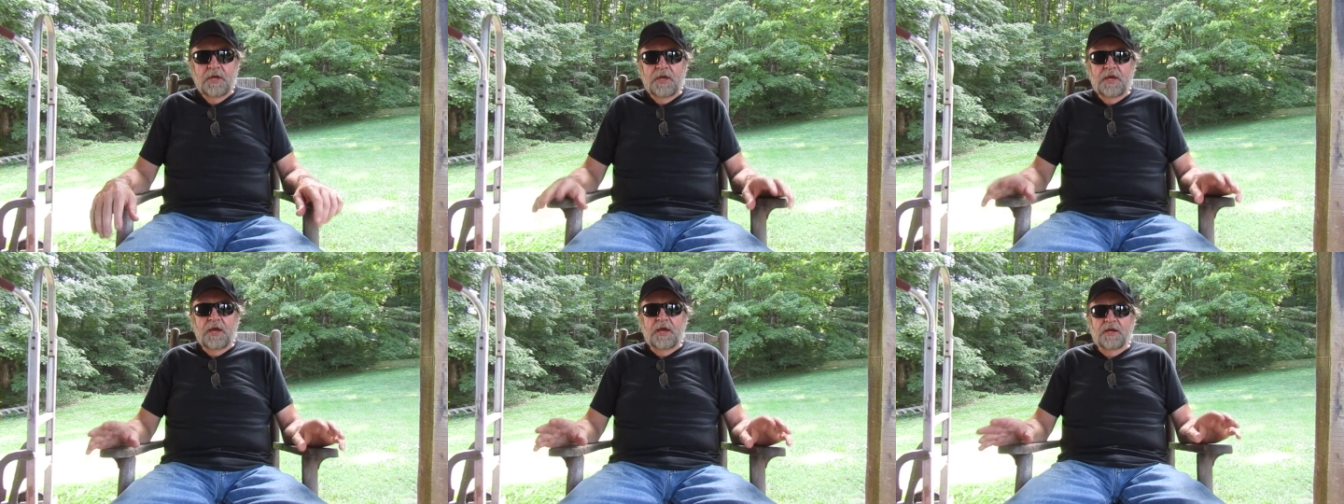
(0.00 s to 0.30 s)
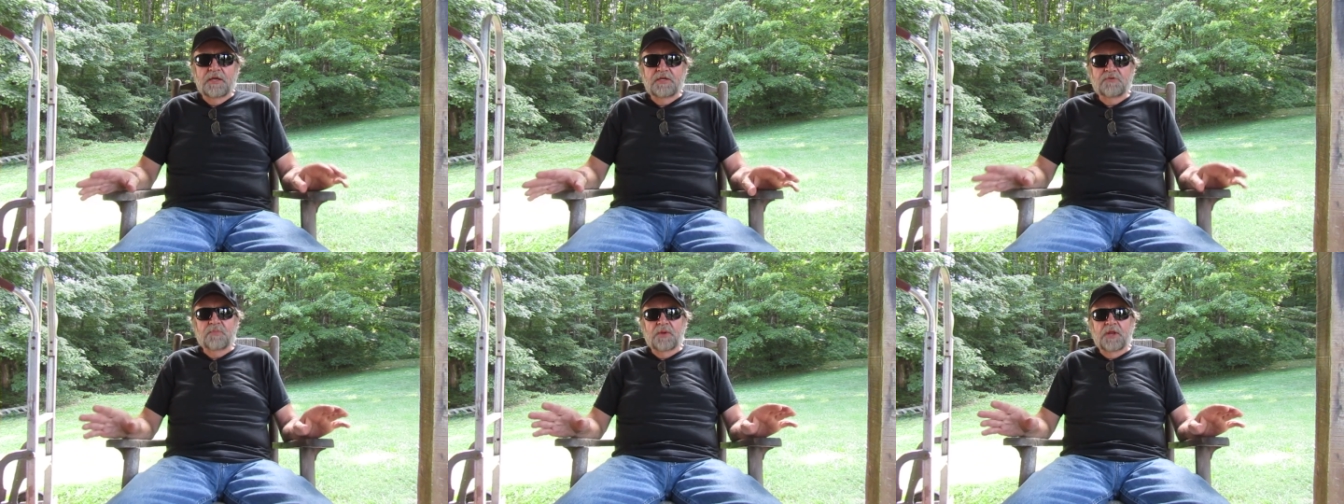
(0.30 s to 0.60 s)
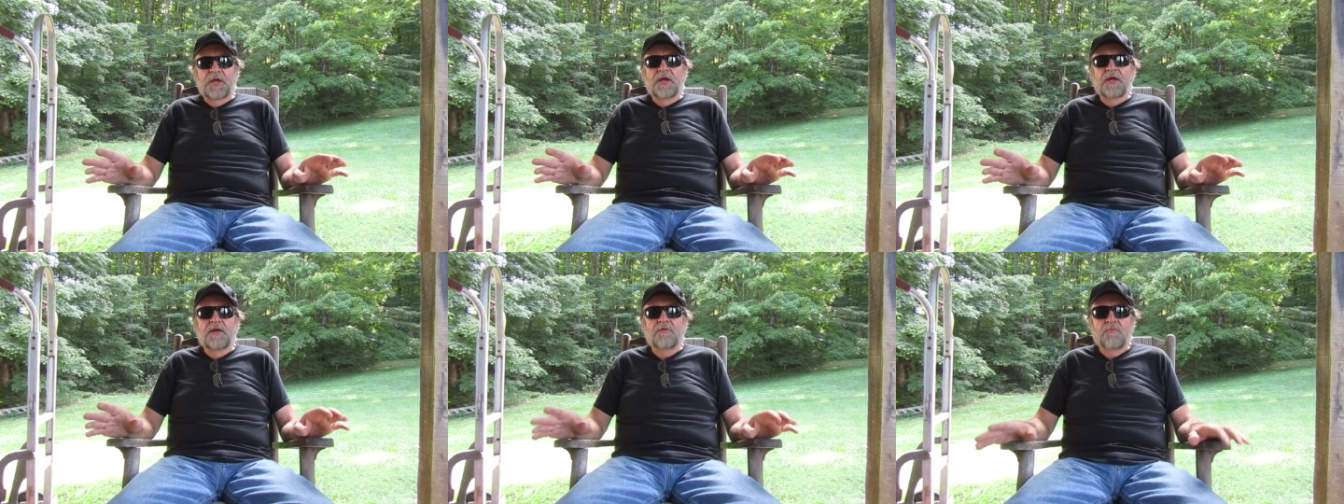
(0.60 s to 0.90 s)
and
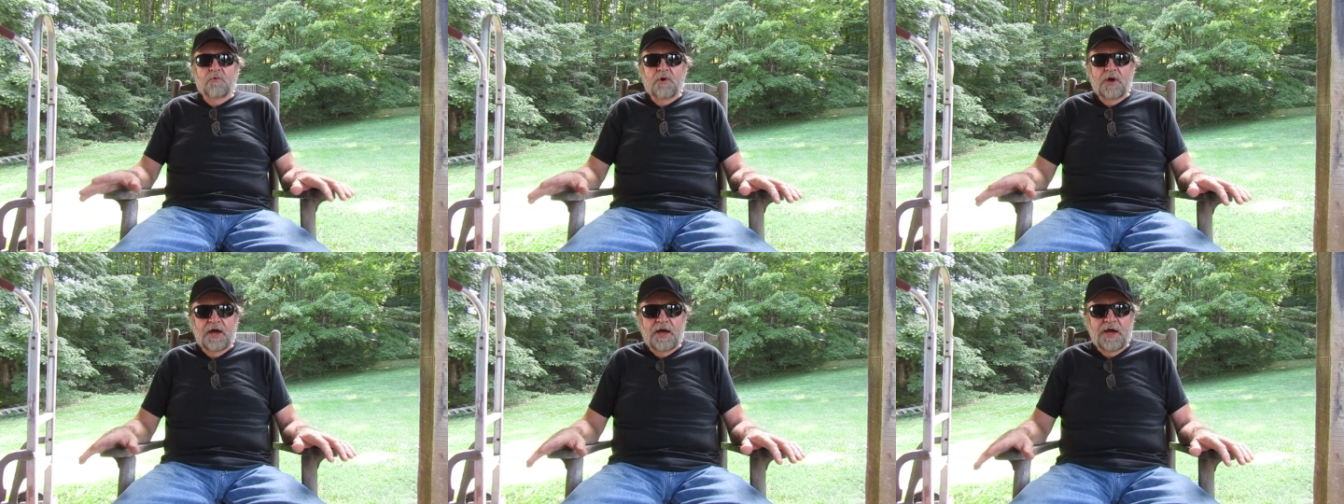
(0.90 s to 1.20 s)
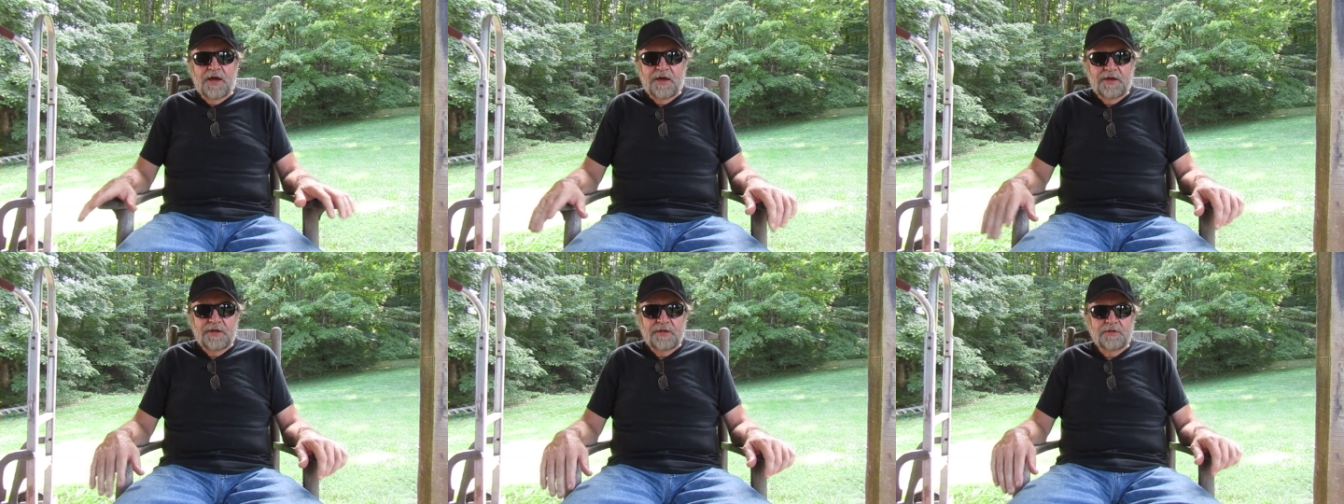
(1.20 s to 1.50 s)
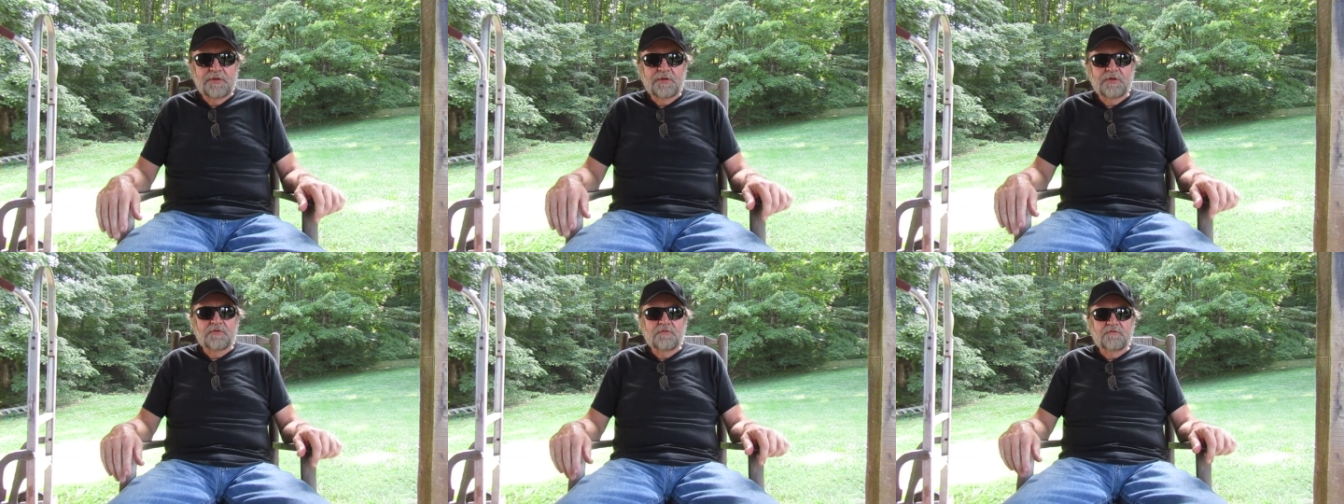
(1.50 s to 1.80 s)
explain why
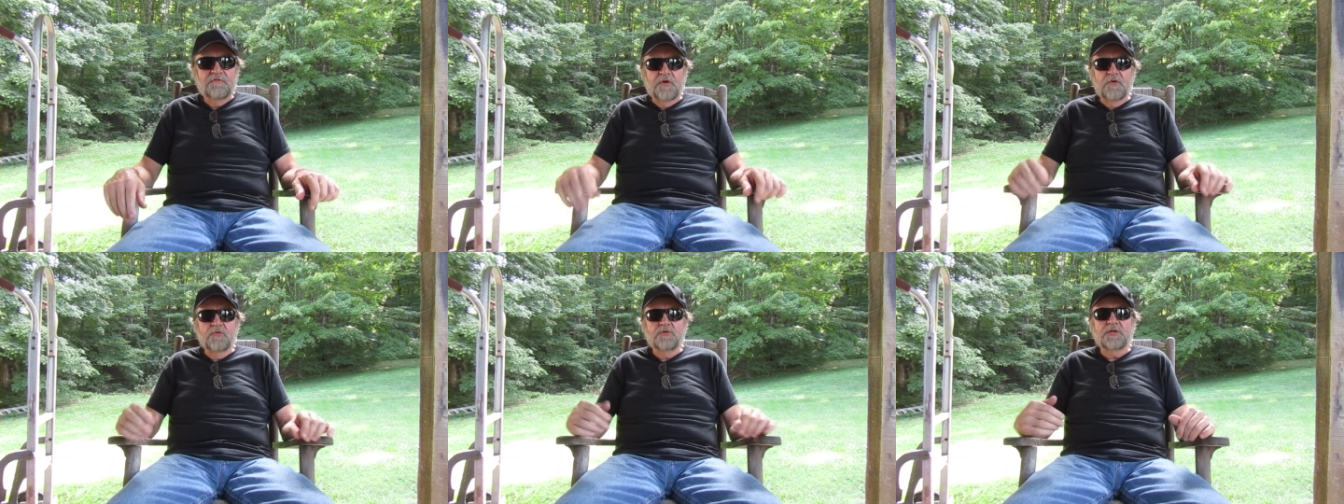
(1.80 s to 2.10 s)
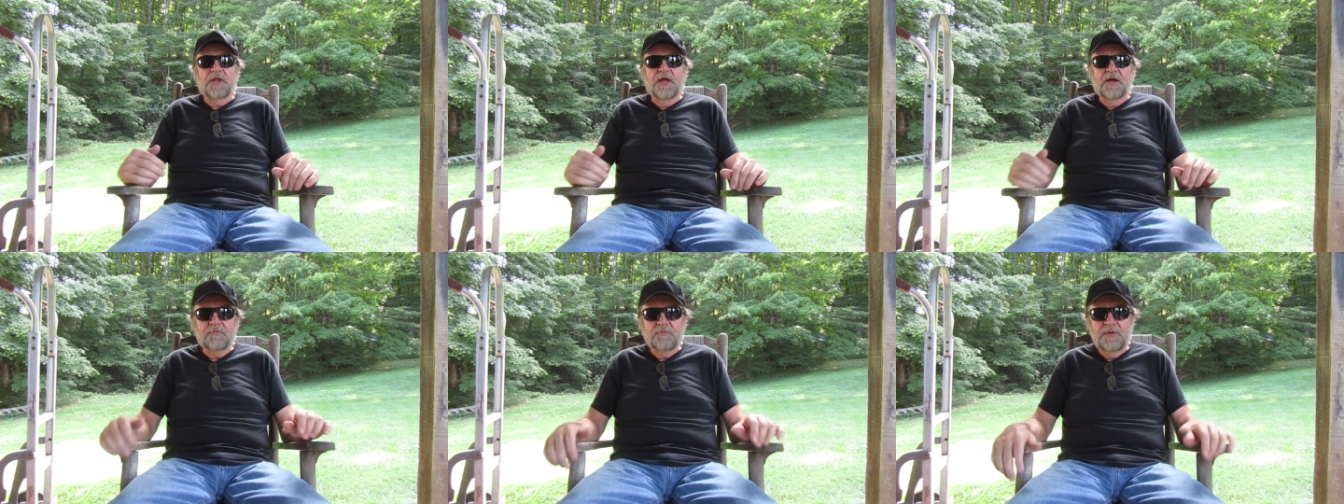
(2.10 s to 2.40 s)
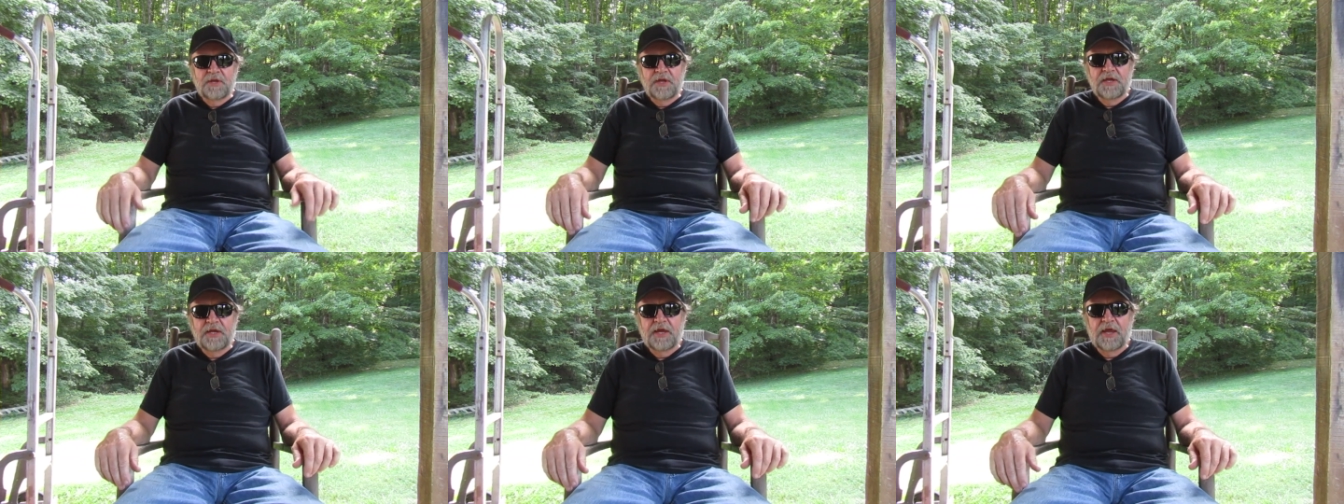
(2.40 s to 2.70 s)
folks like
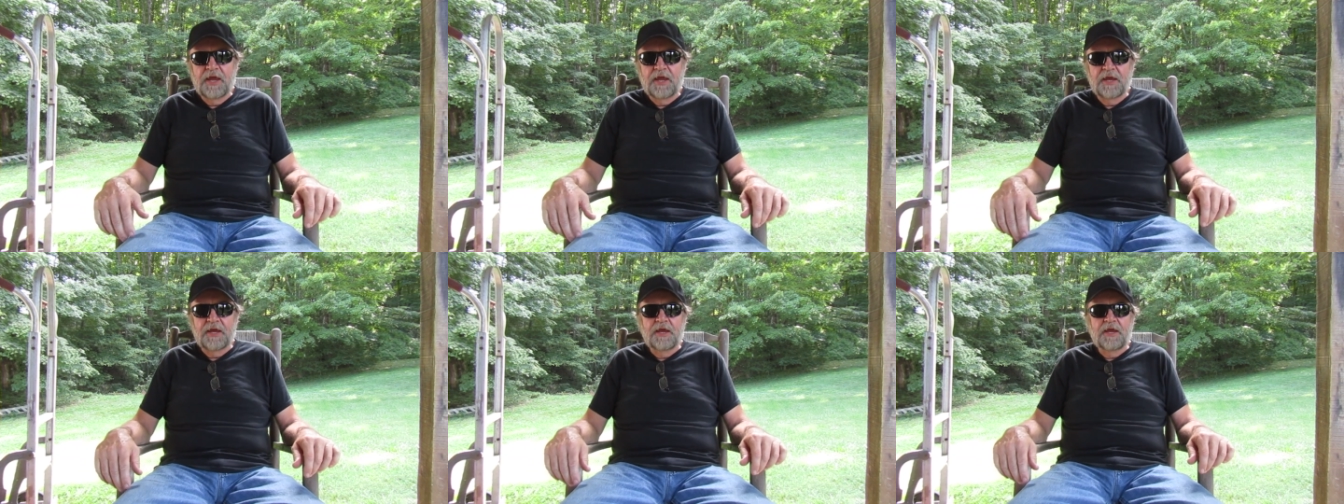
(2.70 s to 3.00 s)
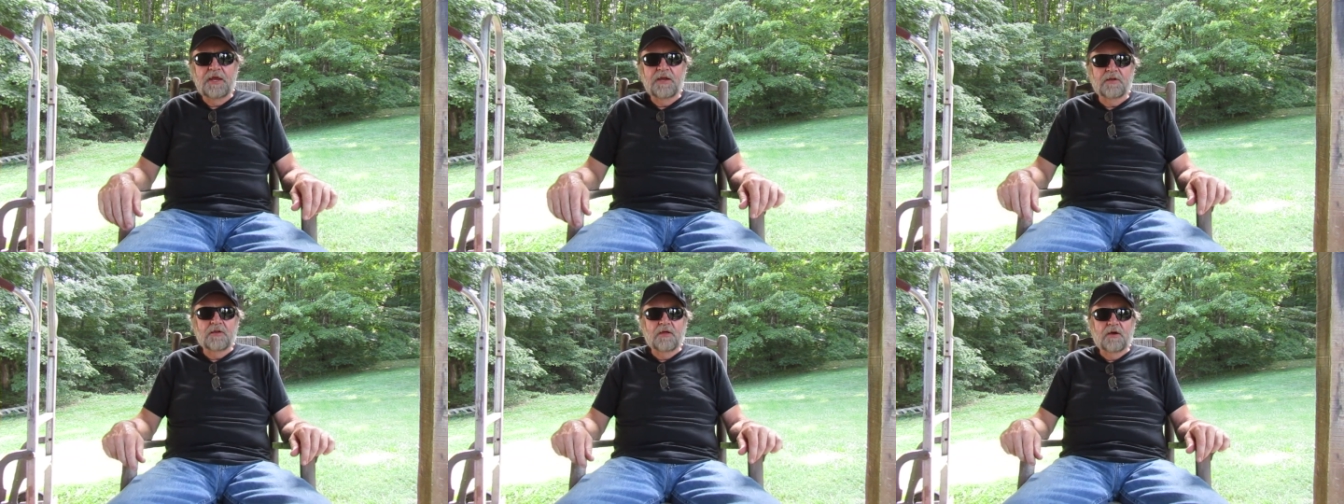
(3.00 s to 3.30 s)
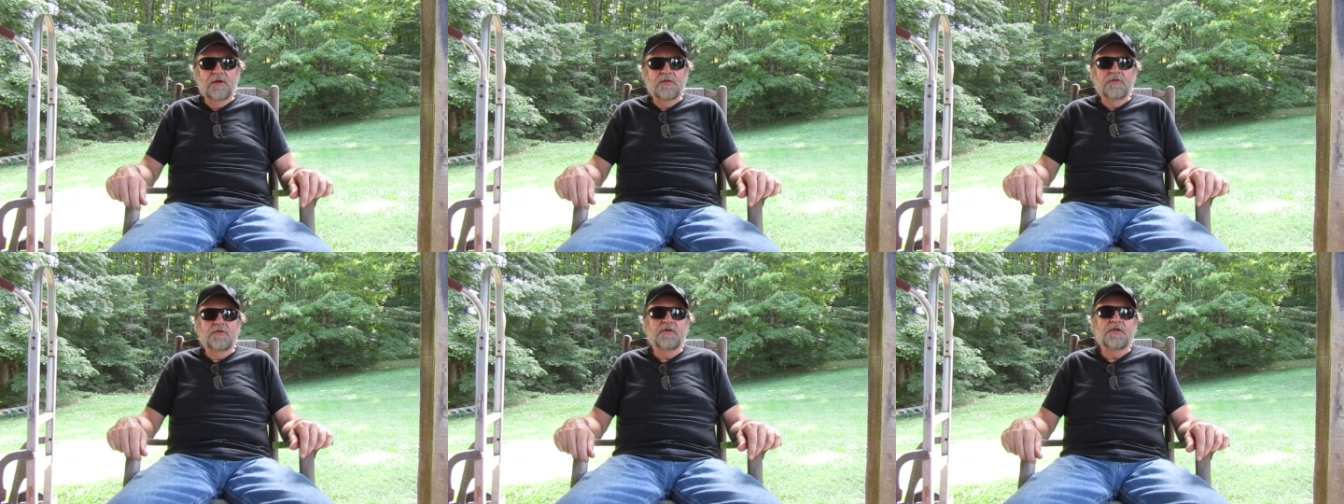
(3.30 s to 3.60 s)
me can't eat a
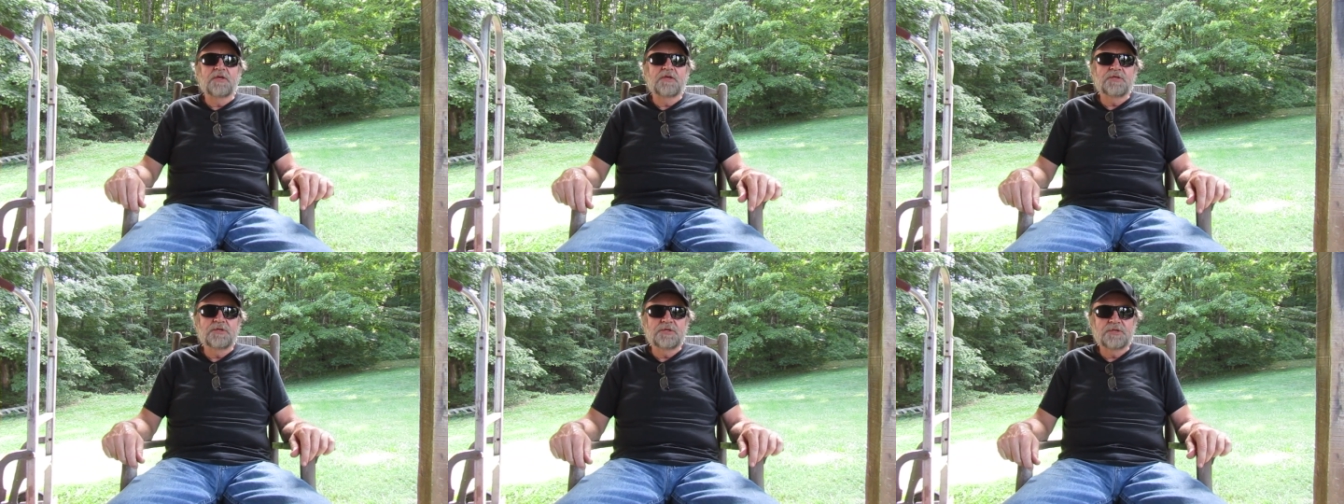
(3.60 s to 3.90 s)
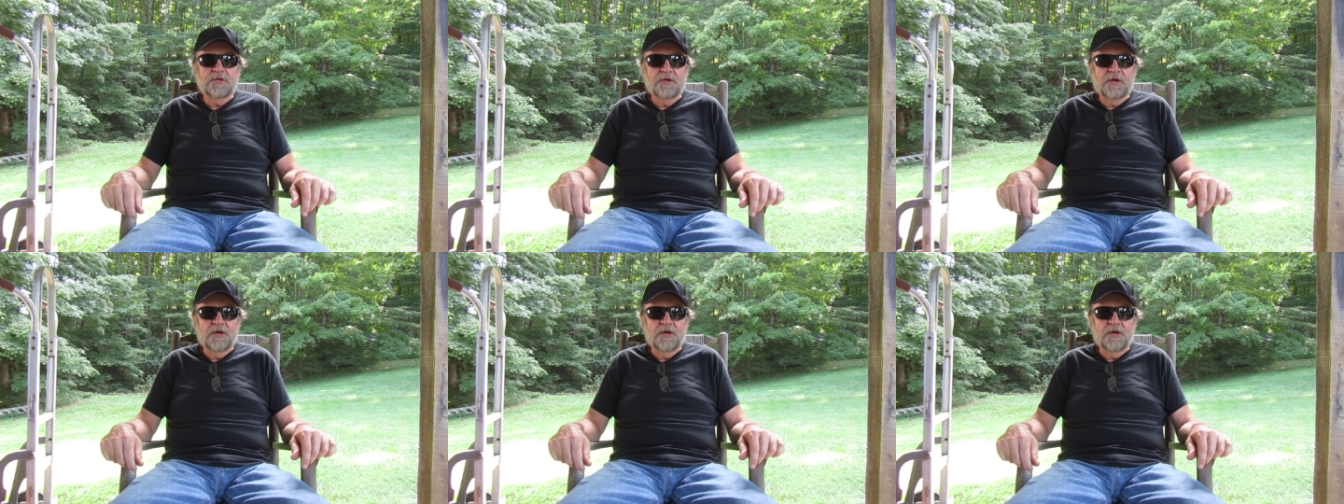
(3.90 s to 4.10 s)
lot of these